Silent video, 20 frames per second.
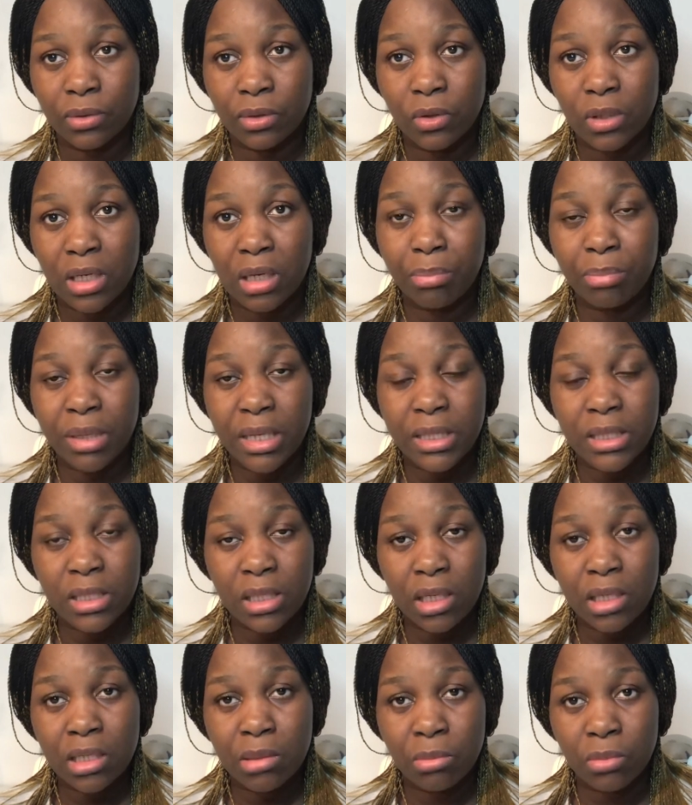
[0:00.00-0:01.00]
You're a party
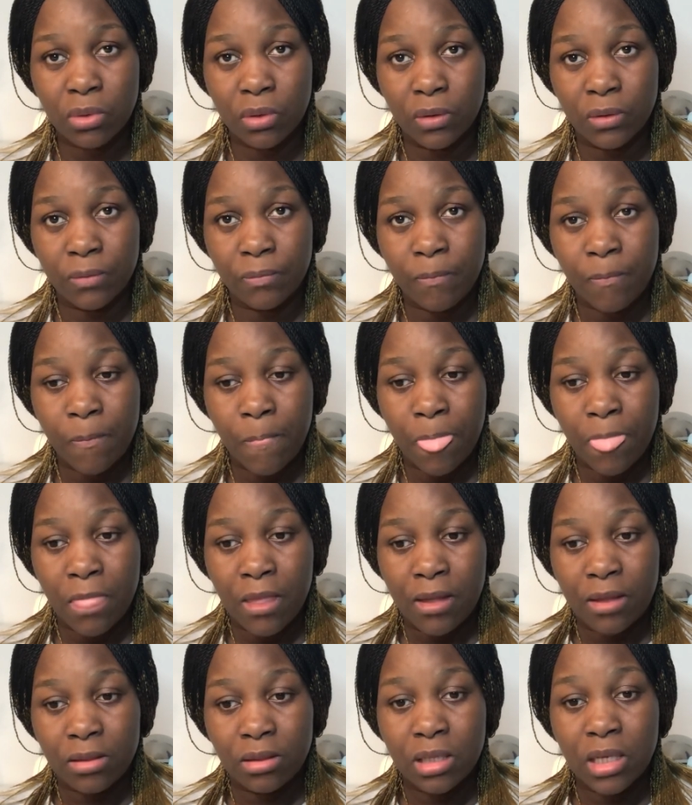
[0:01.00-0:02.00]
animal.
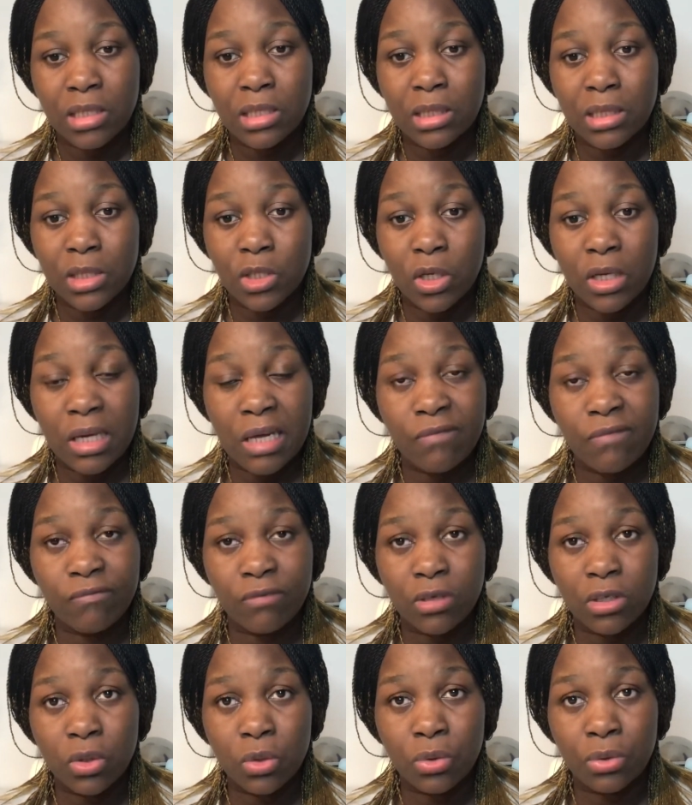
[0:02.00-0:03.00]
That is your life
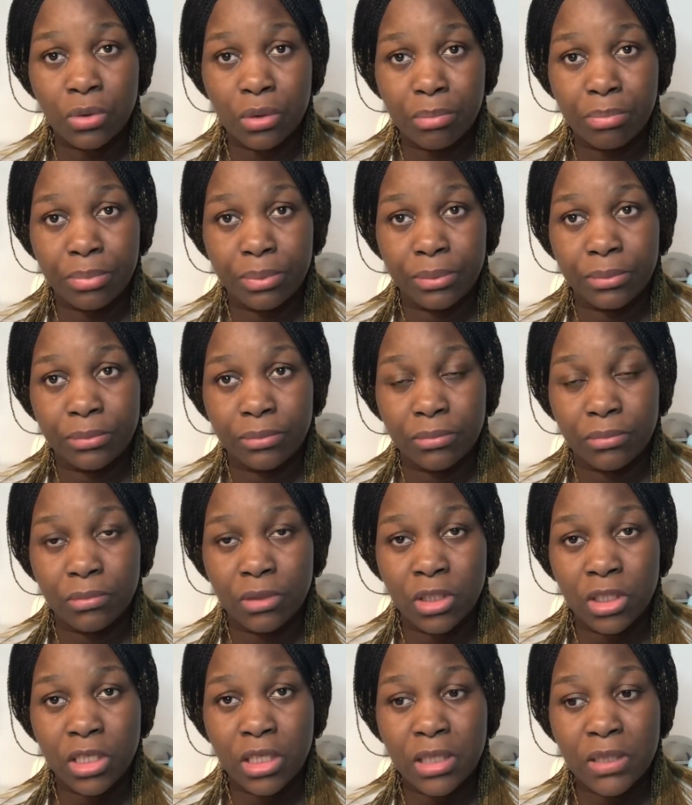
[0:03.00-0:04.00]
in Europe,
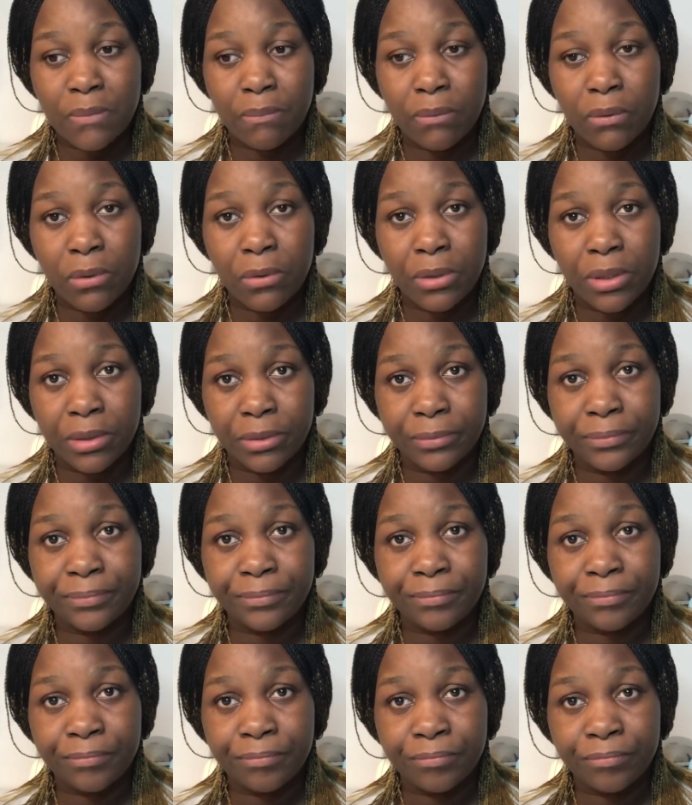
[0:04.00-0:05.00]
in diaspora.
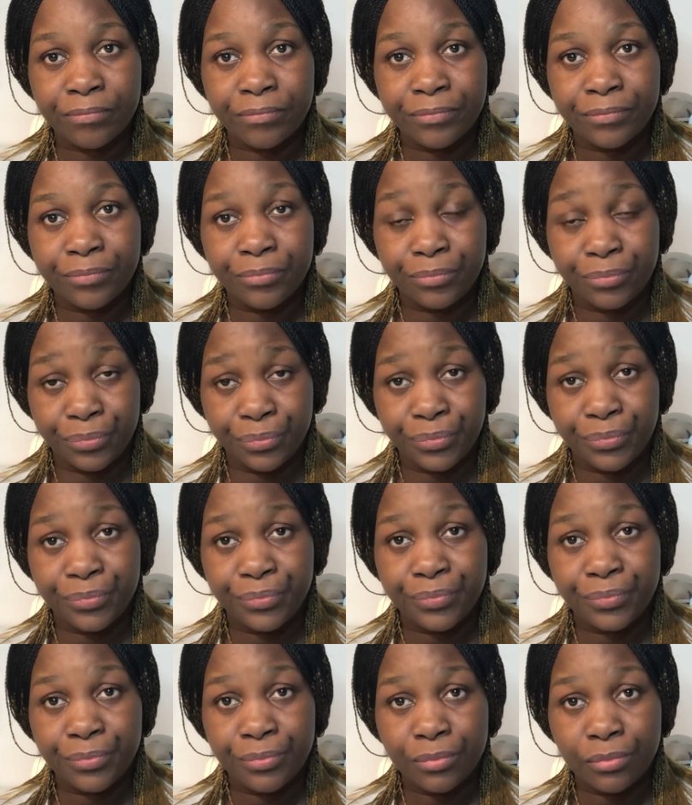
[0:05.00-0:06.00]
Then
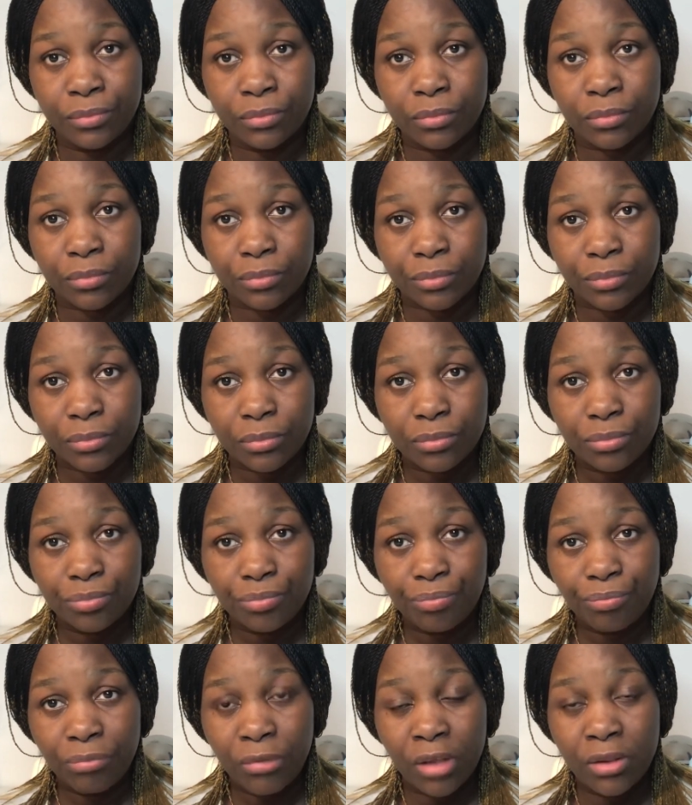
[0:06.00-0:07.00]

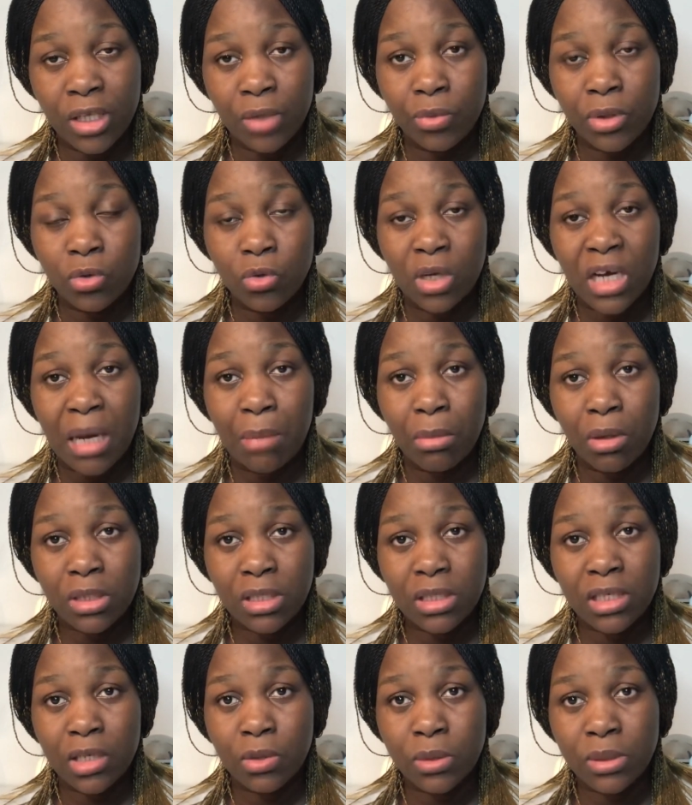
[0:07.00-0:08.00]
when you come out
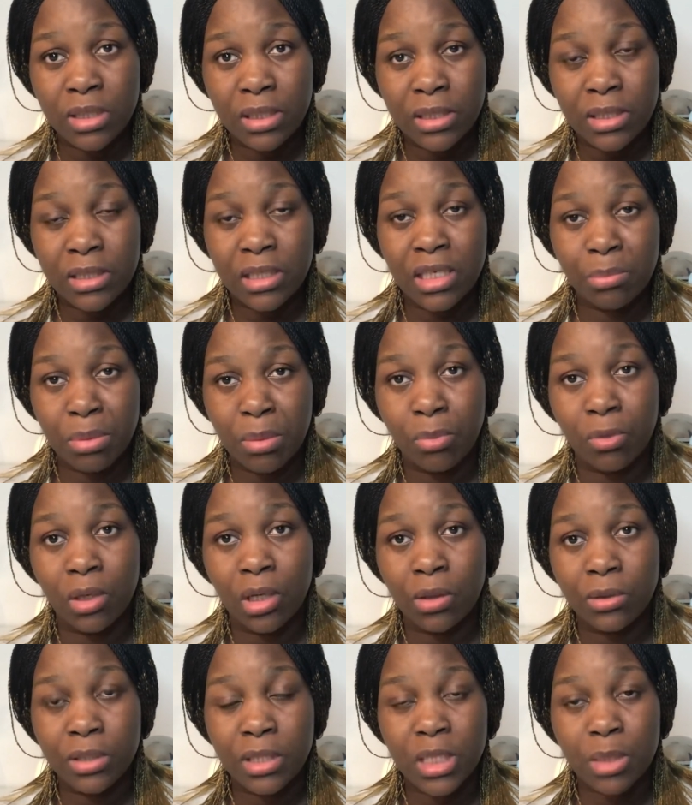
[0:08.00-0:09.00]
there, you start telling people
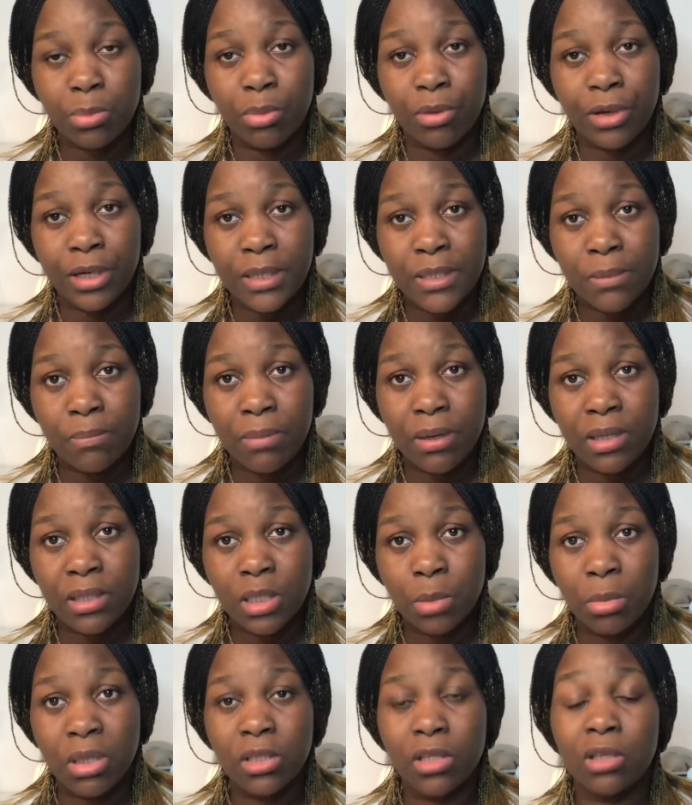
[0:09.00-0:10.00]
how diaspora is bad,
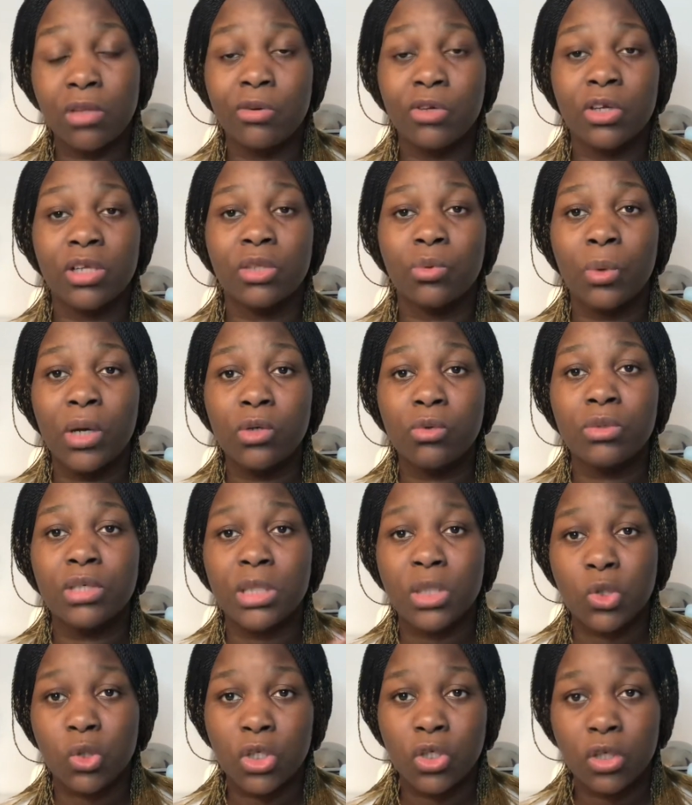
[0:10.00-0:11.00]
but you're the one who
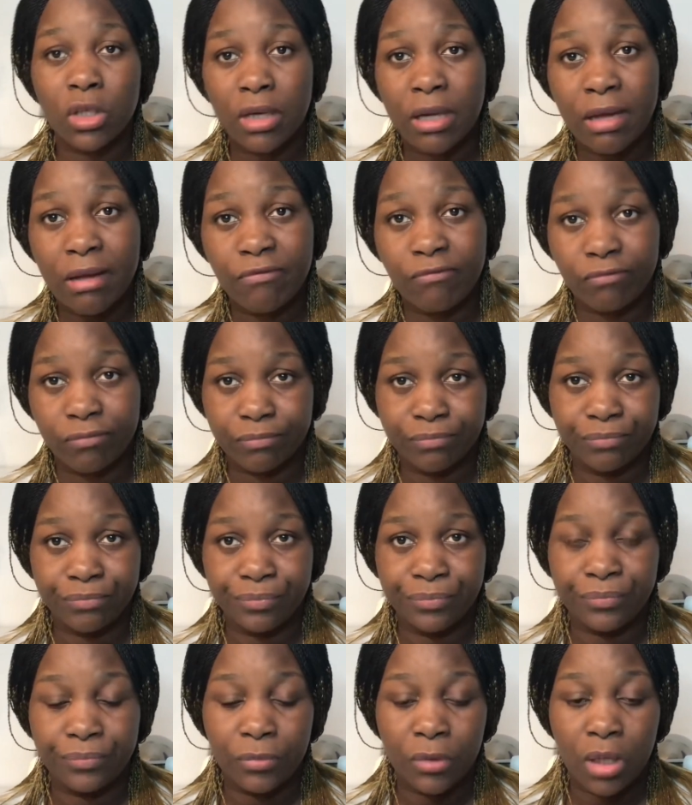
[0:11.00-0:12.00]
destroyed your life.
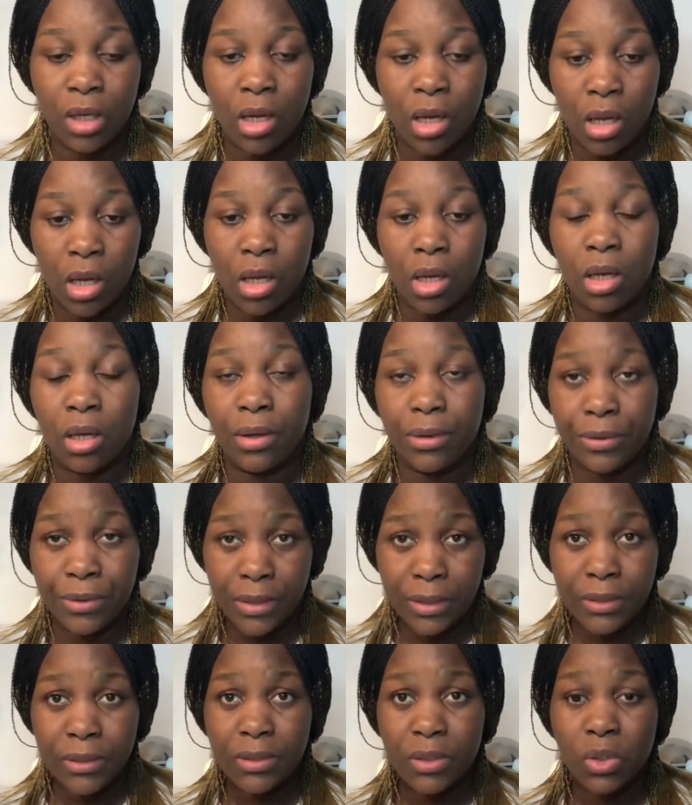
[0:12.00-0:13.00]

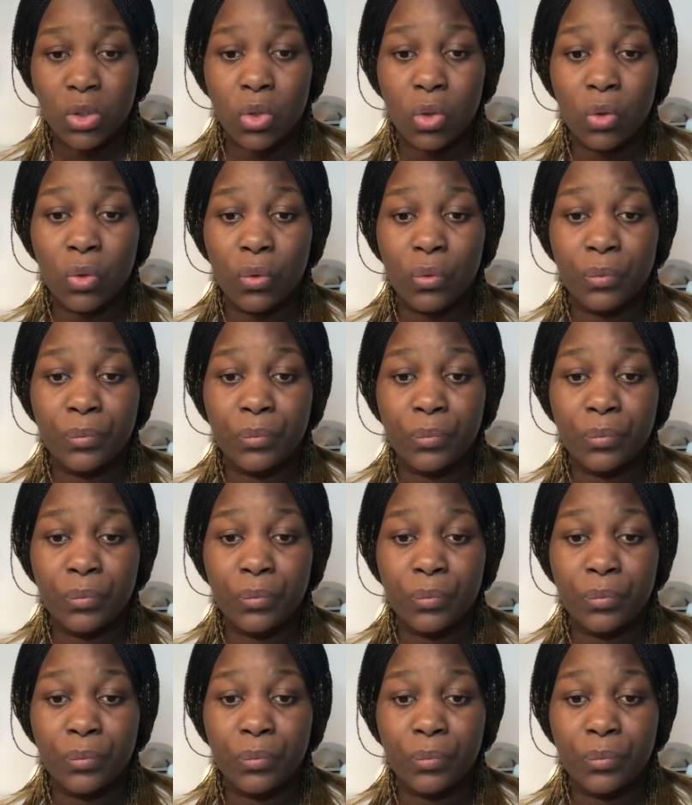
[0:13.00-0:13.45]
Yeah, so